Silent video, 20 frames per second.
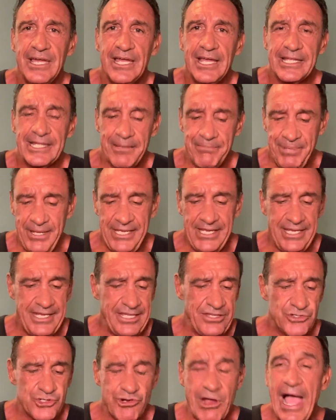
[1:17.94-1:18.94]
competed
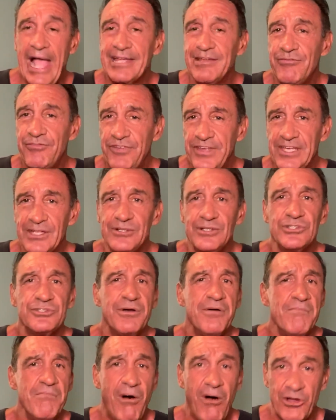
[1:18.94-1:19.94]
in track and field,
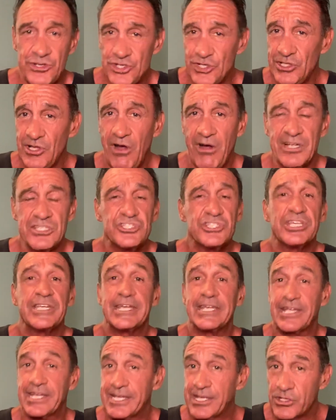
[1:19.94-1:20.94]
martial arts,
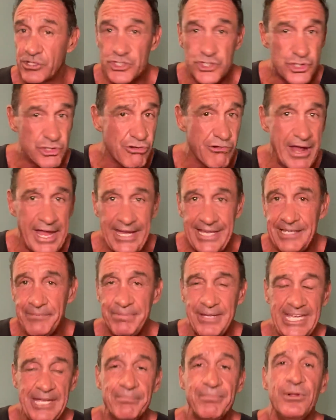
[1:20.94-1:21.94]
trained
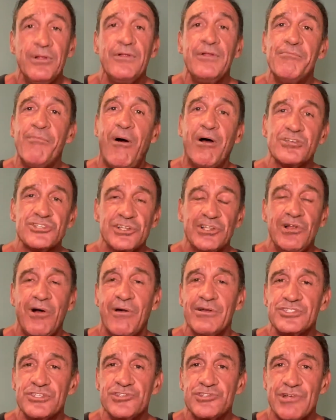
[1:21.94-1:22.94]
people, martial
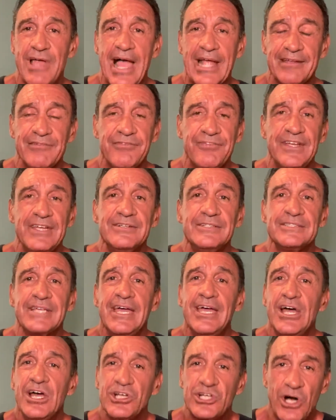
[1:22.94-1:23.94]
arts and track and field,
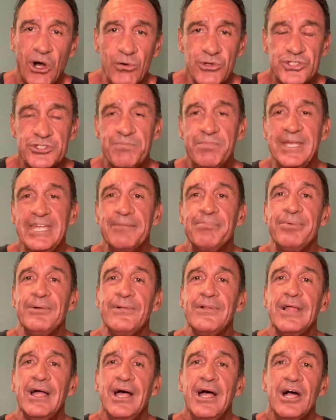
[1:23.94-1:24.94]
coached
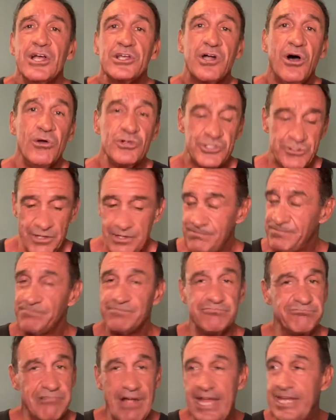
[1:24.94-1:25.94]
people, coached
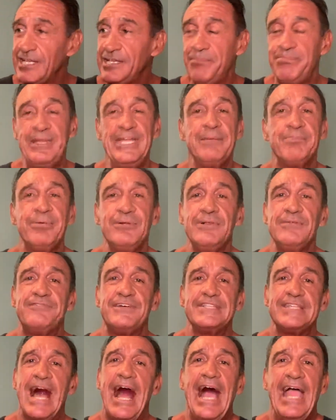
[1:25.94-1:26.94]
regular people
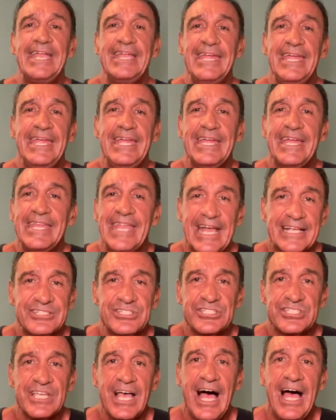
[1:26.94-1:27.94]
for dieting and
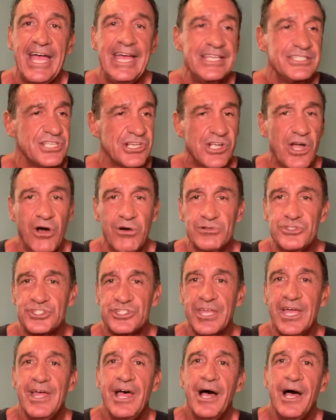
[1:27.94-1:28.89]
exercise, and coached